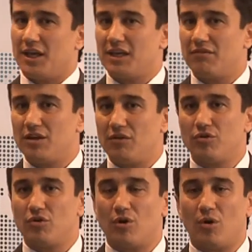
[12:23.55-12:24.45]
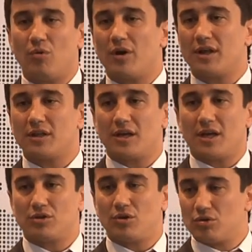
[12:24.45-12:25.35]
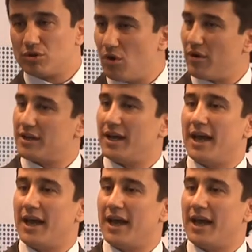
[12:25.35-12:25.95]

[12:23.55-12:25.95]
Even if you go and uh, don't know